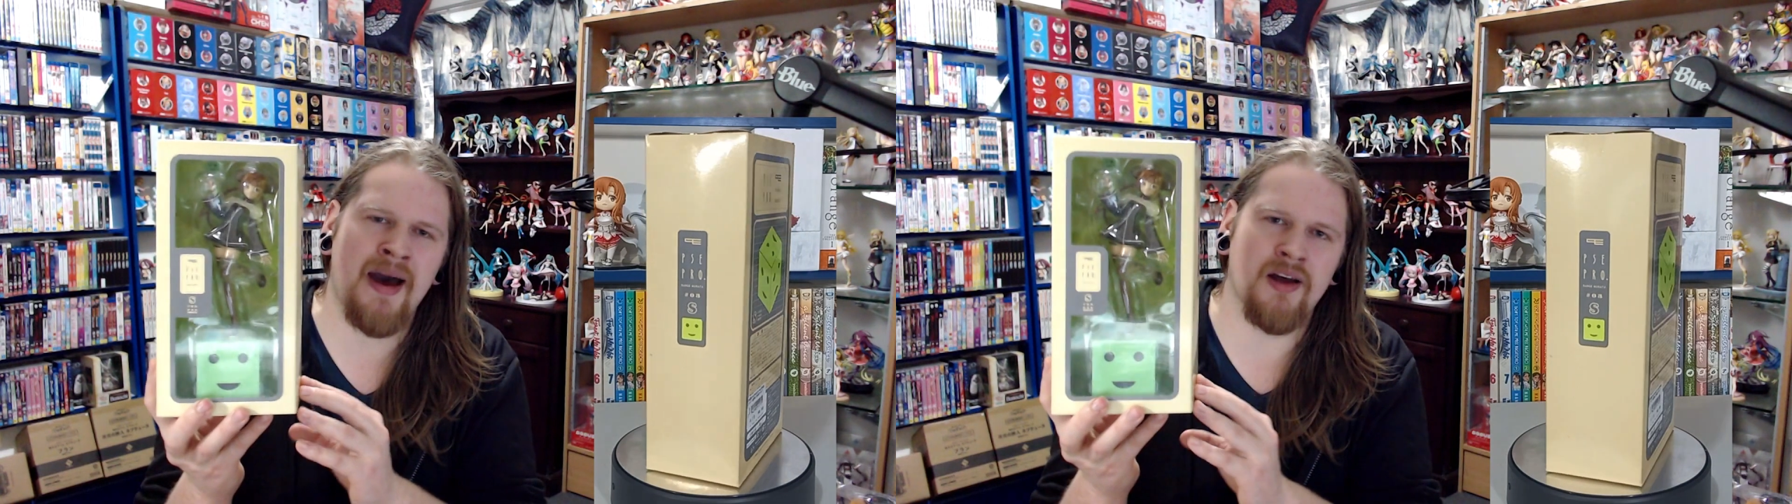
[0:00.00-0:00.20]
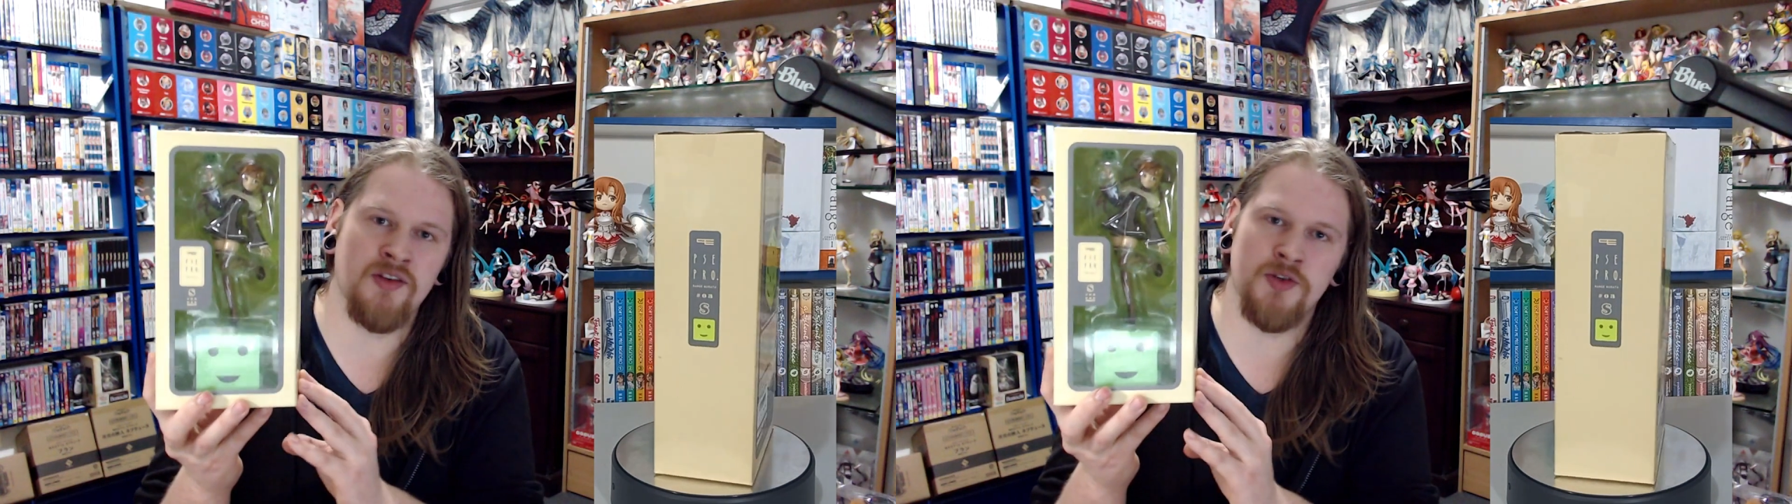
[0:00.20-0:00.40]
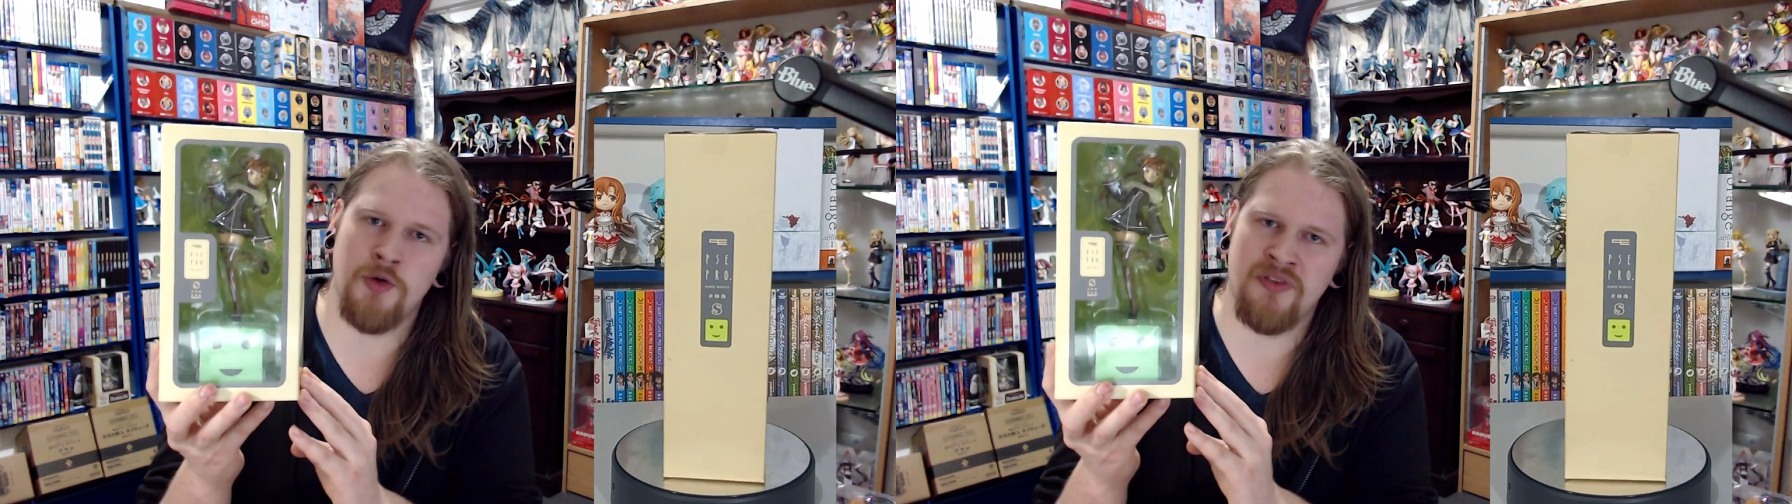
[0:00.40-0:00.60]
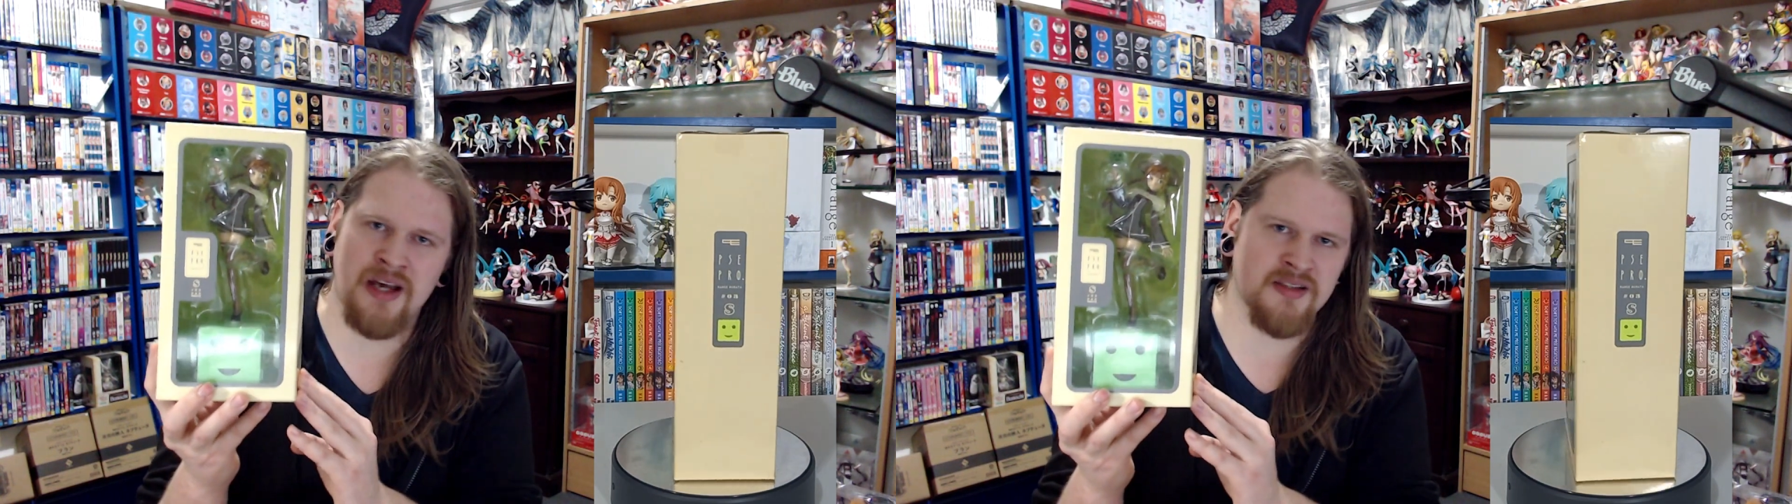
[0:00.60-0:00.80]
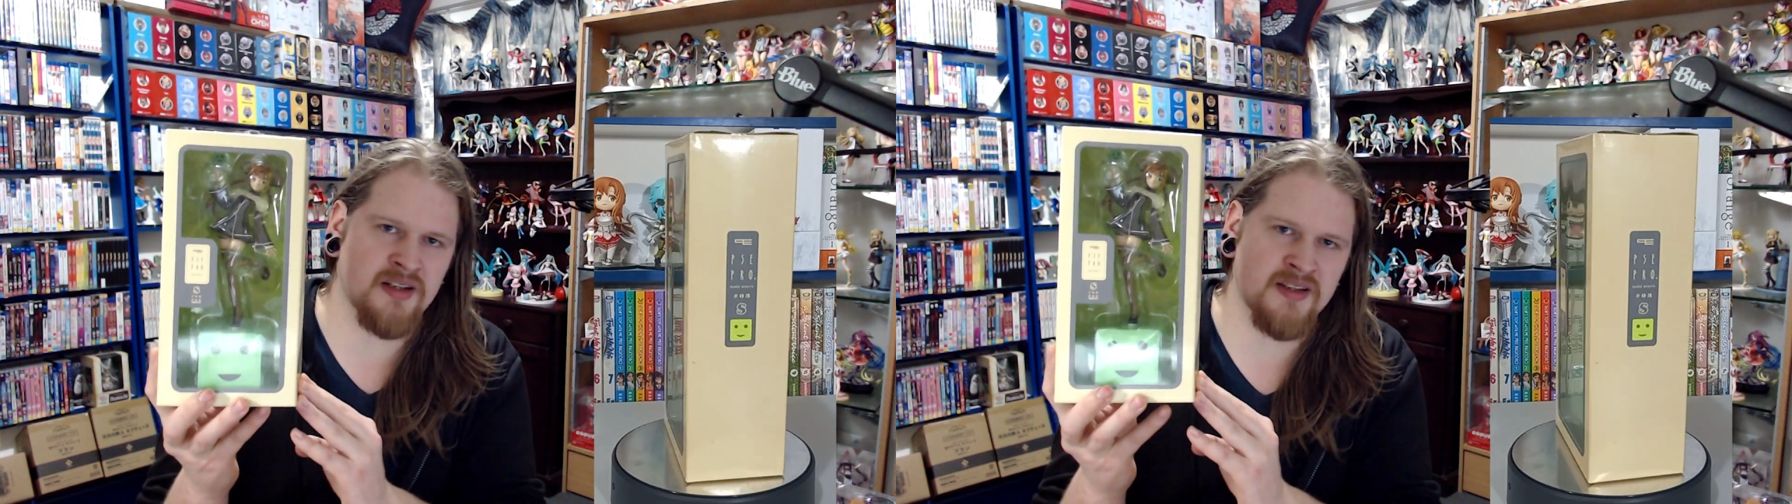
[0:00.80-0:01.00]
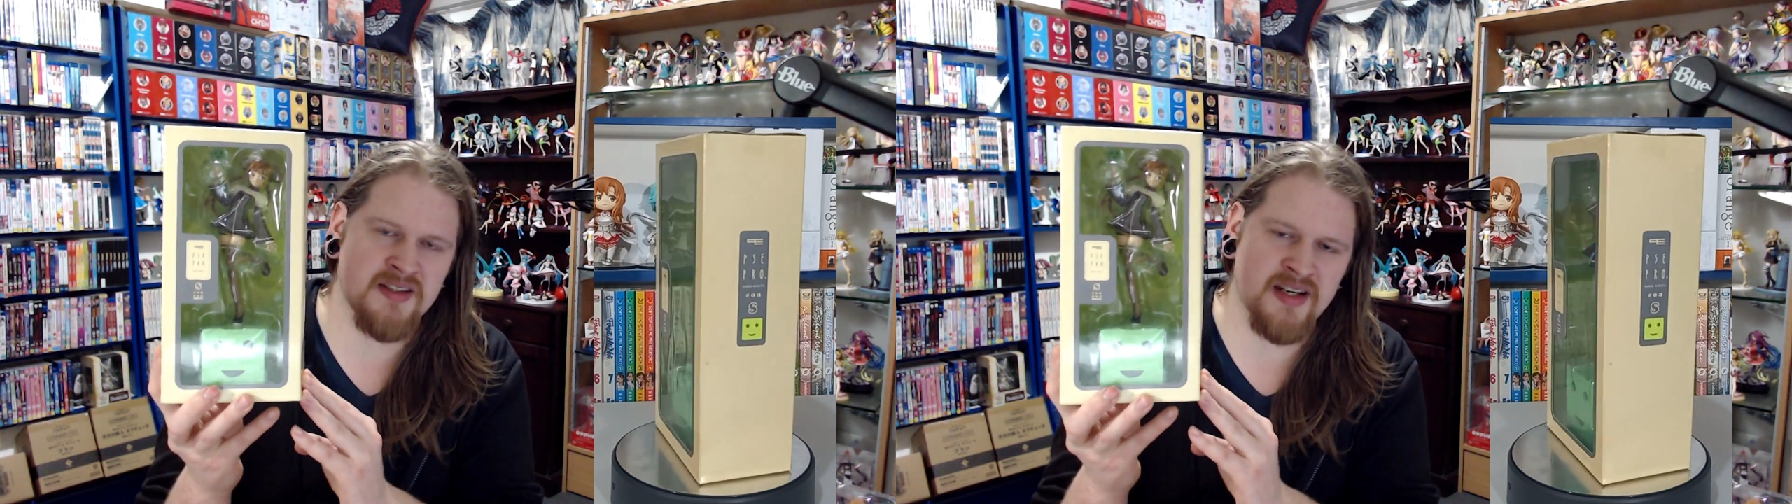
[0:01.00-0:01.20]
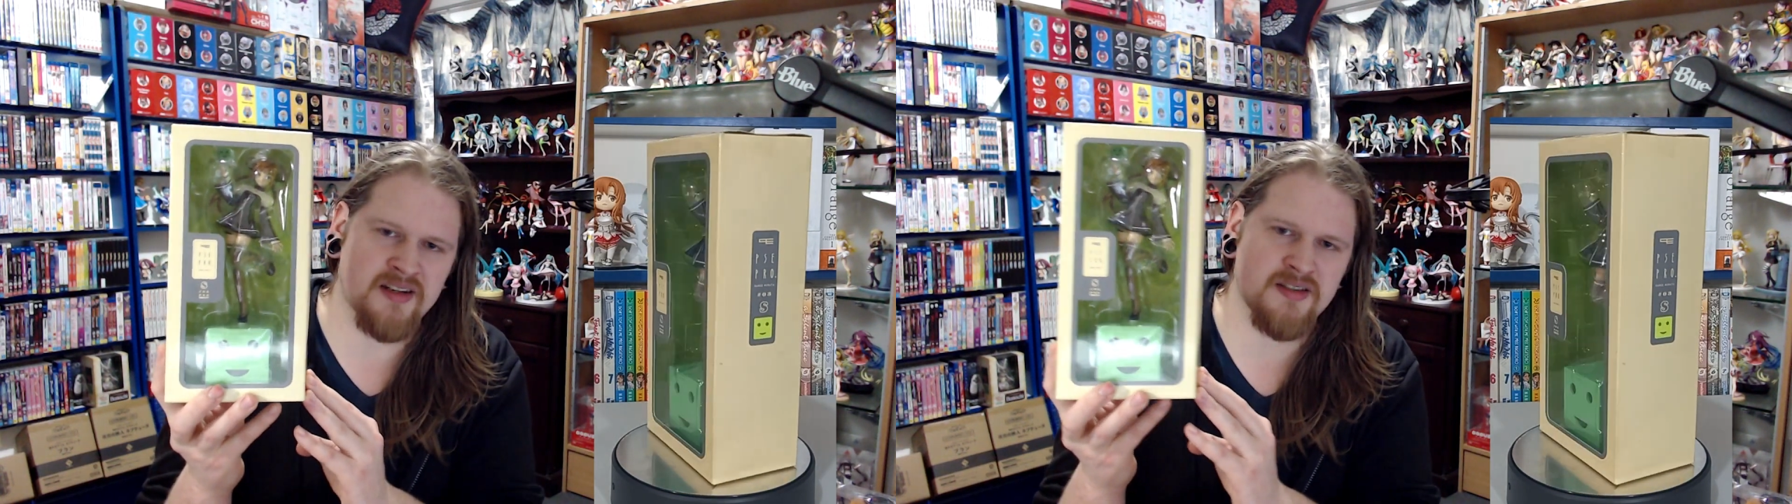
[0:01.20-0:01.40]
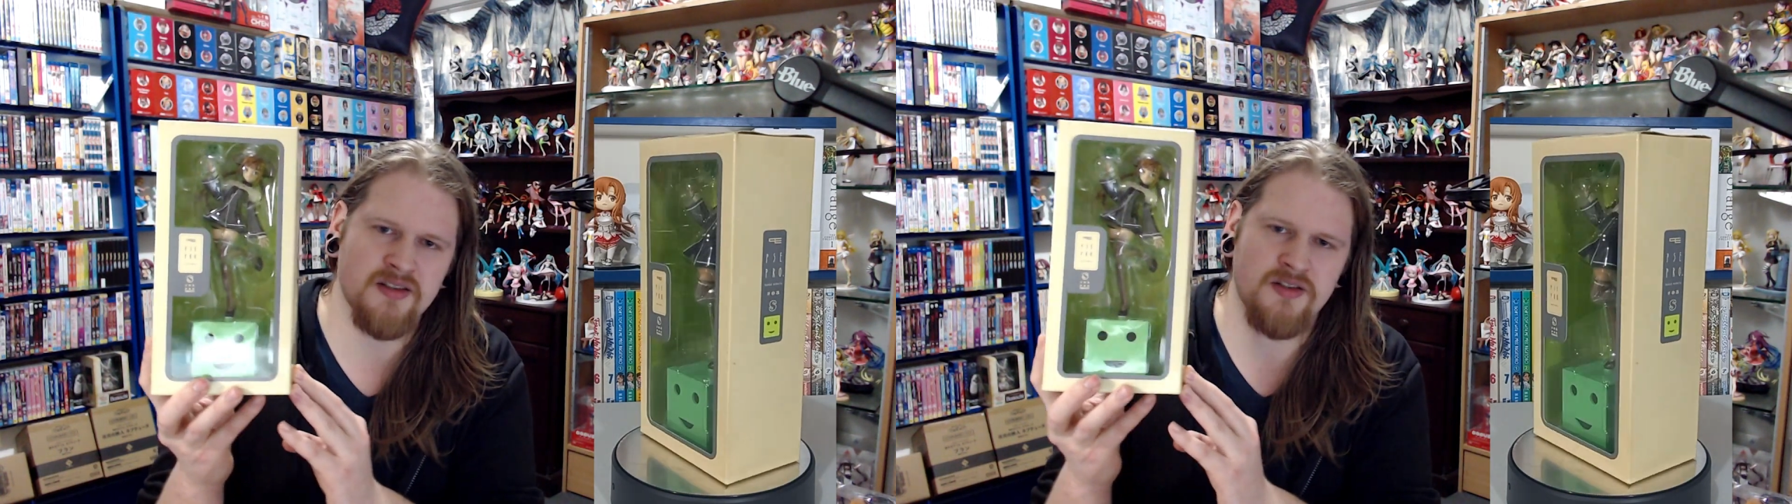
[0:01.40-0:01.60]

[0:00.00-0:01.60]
out in 2006,